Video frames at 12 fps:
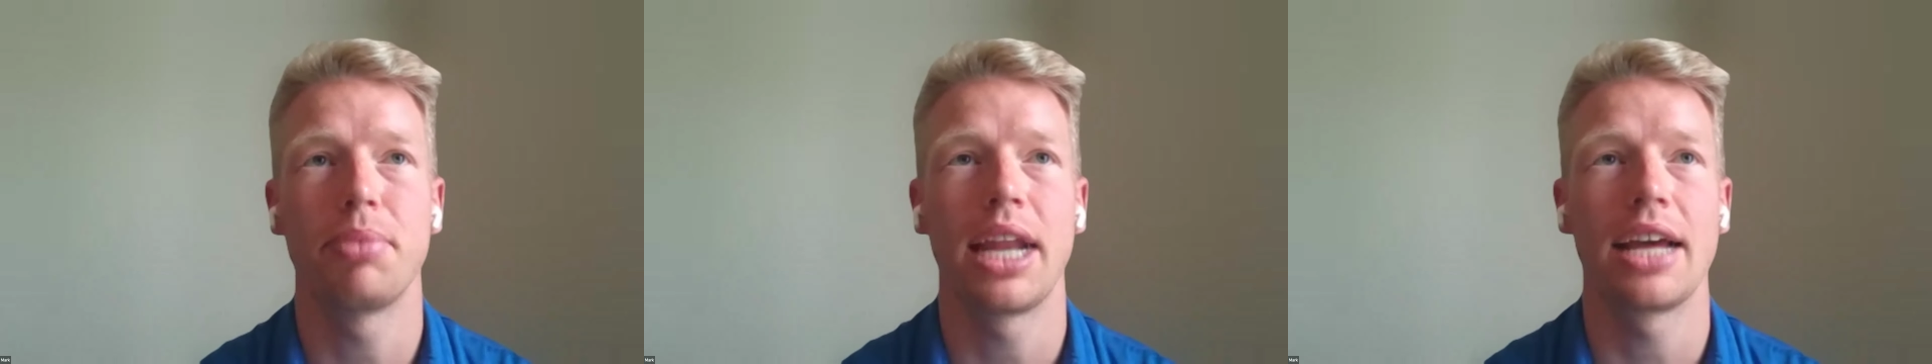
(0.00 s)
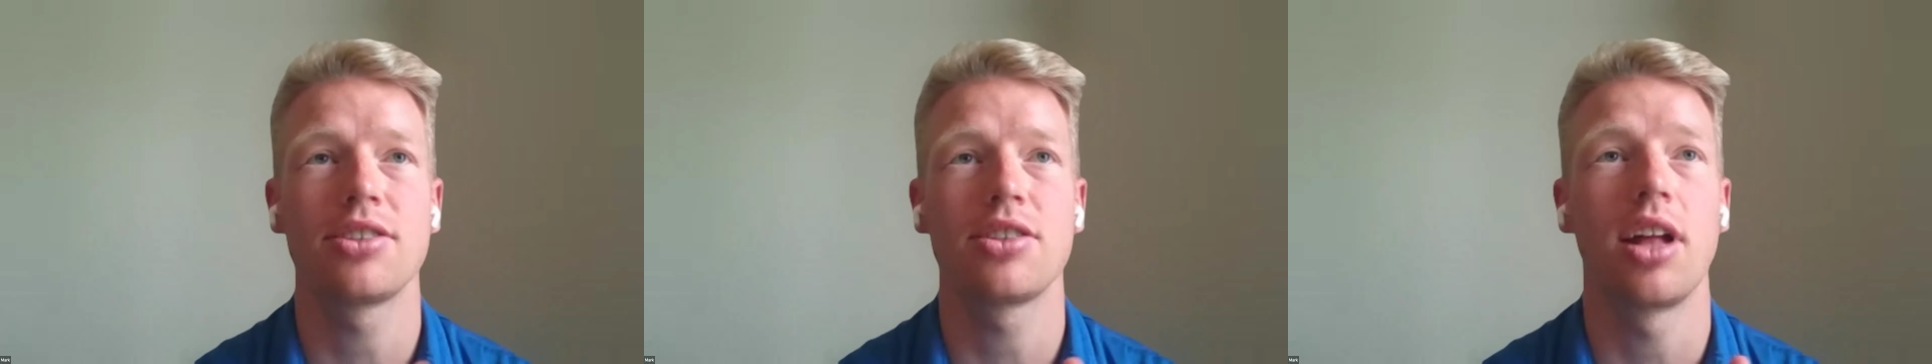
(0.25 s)

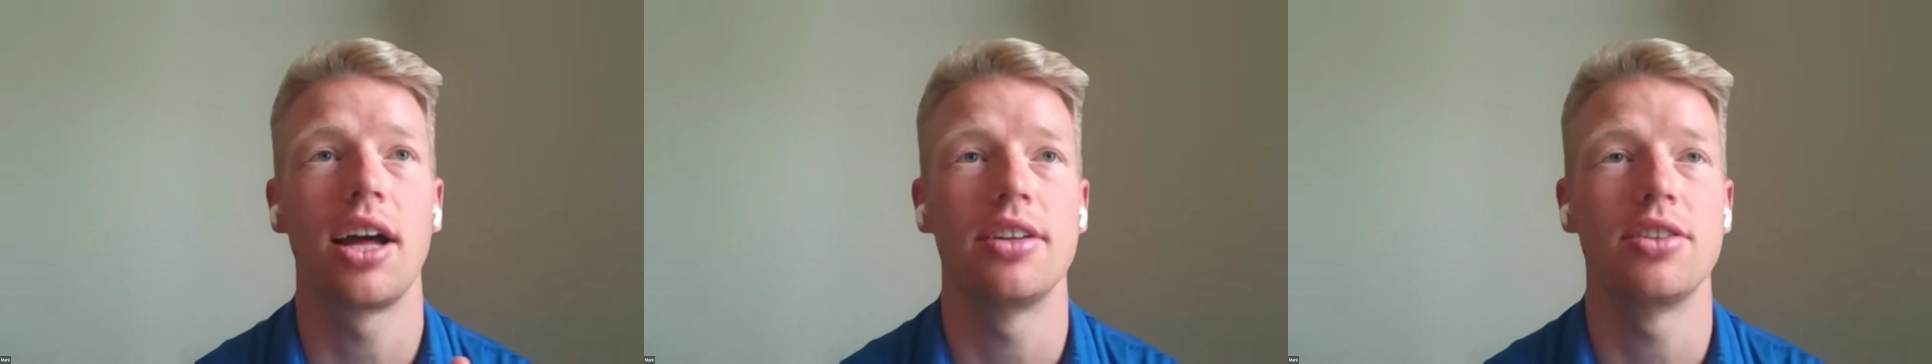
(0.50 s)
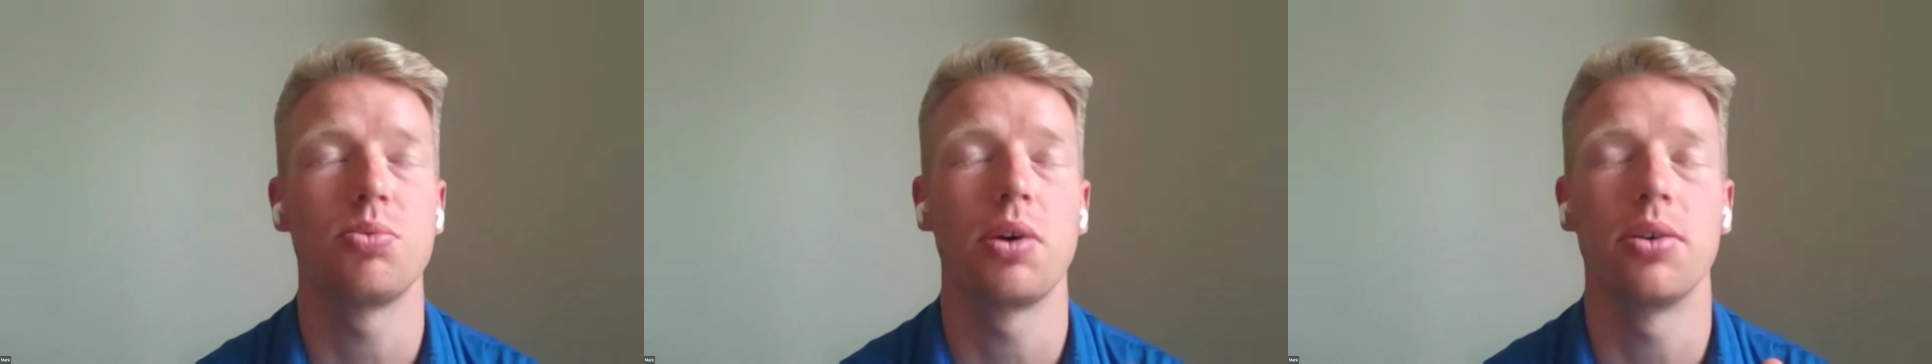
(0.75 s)
been asked a
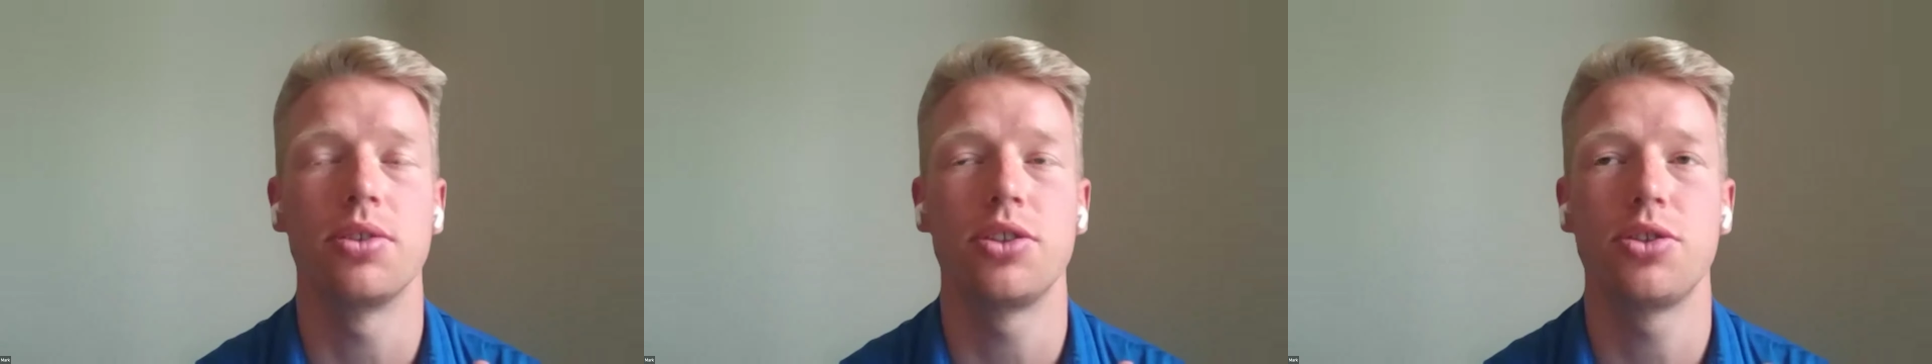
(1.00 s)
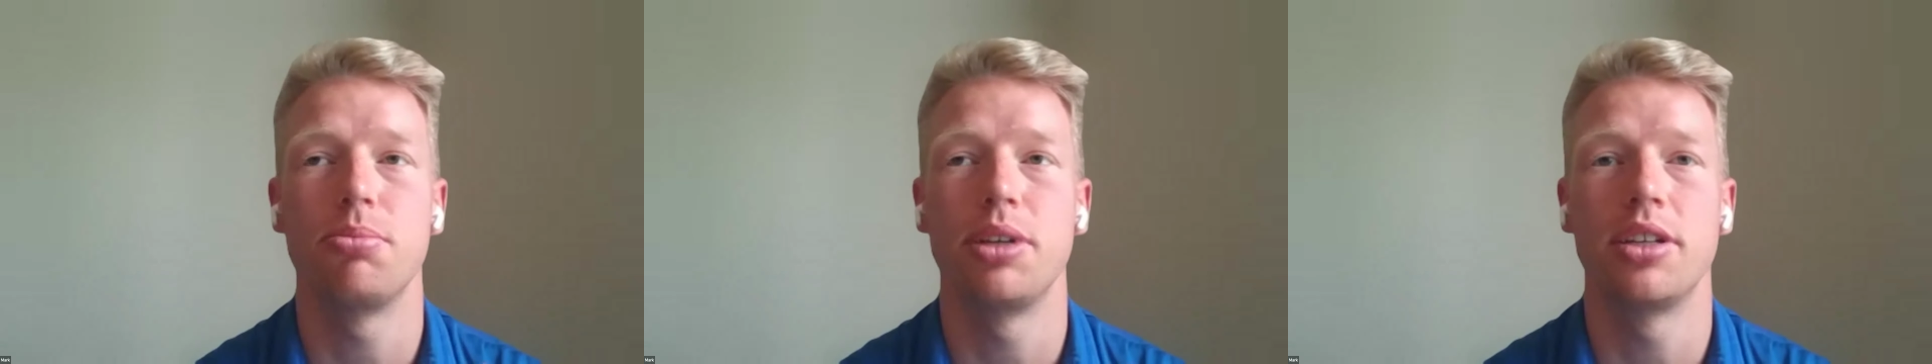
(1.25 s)
lot as well,
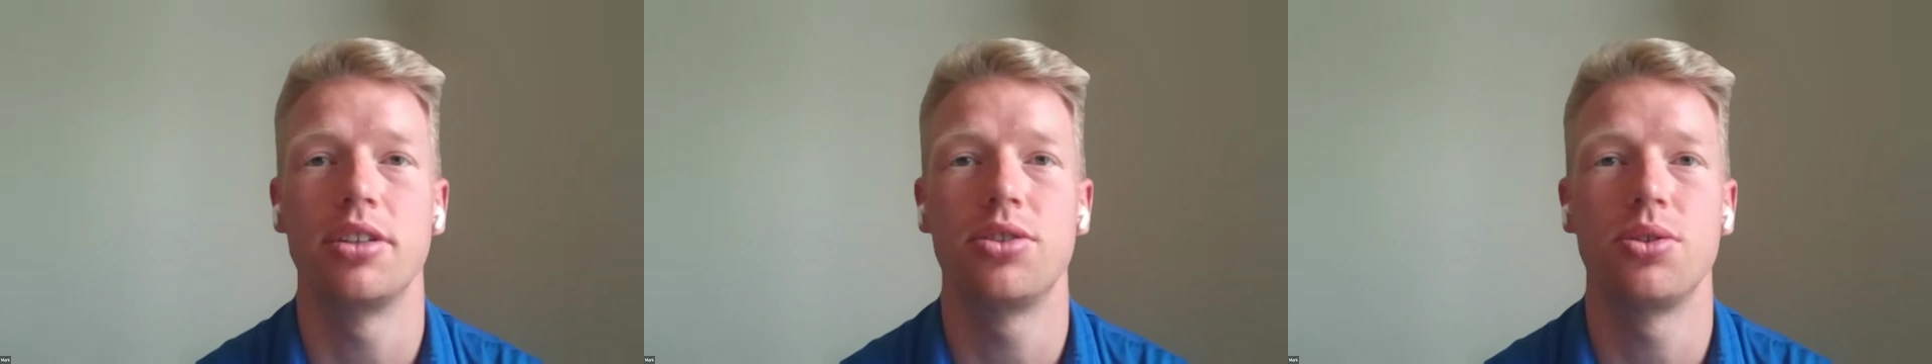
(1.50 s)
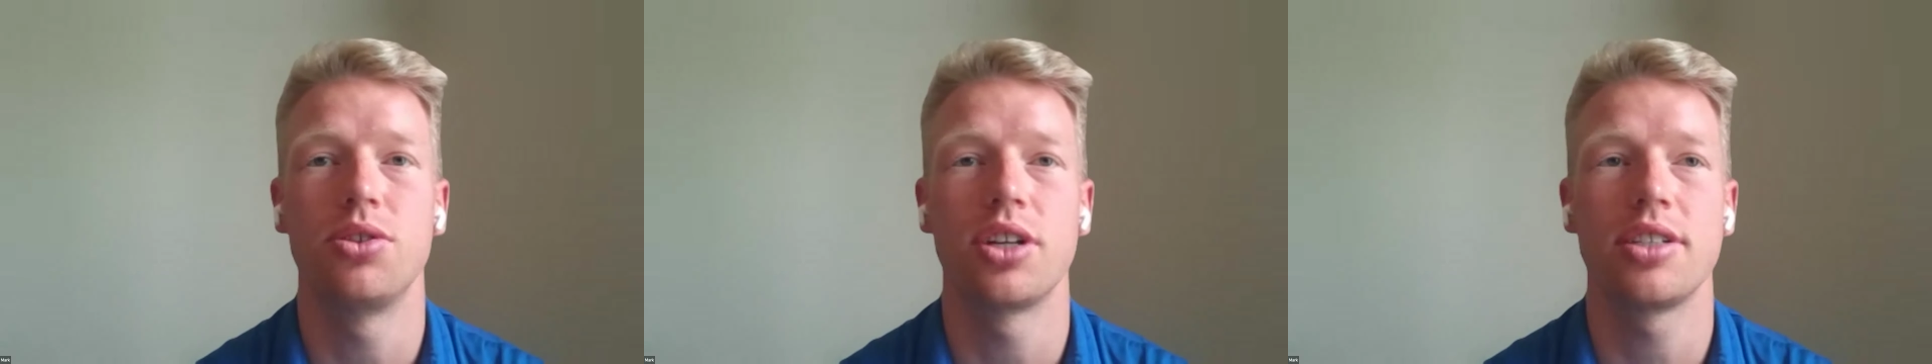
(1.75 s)
which should be
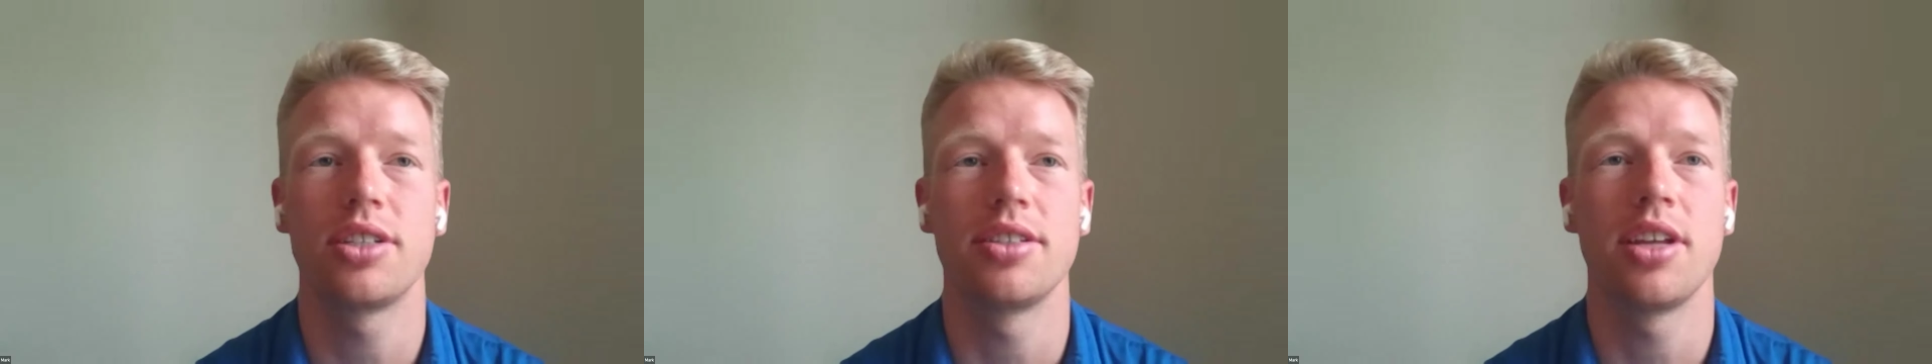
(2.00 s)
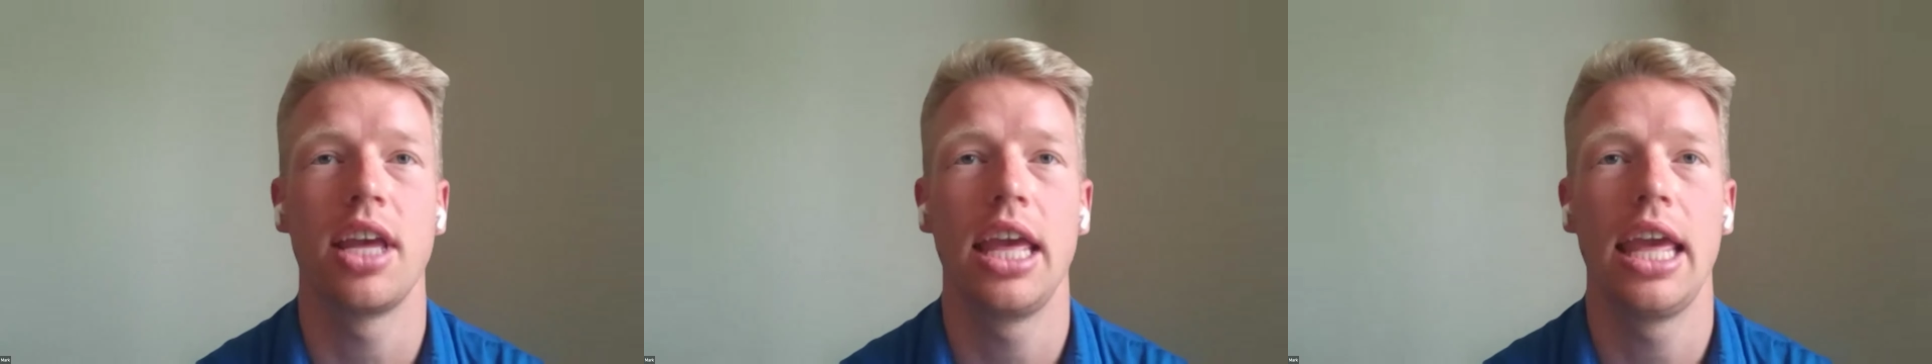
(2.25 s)
good to address,
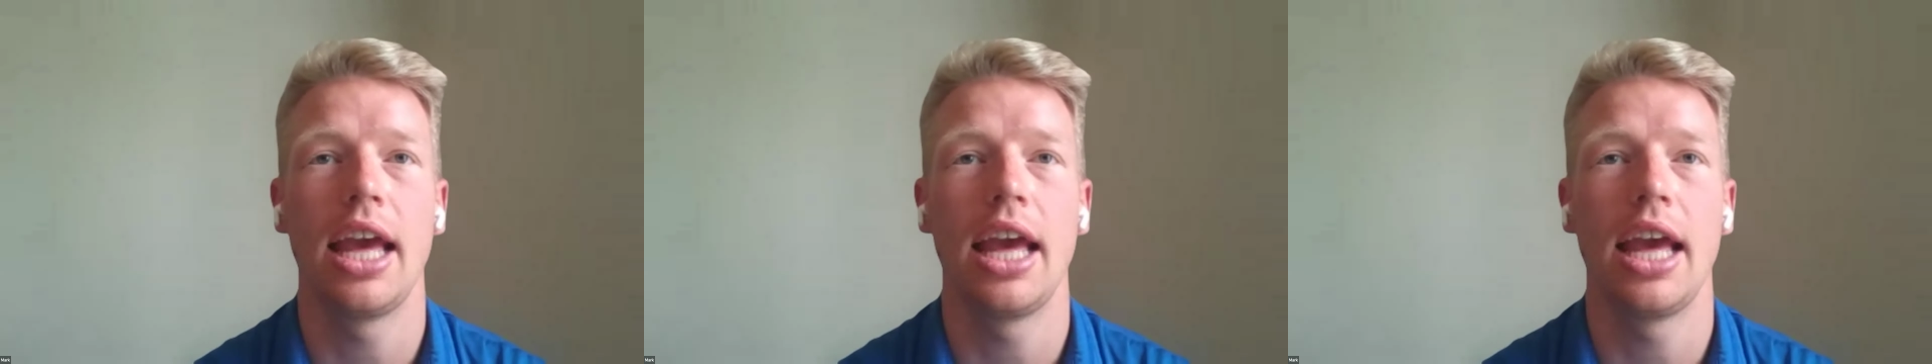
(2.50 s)
is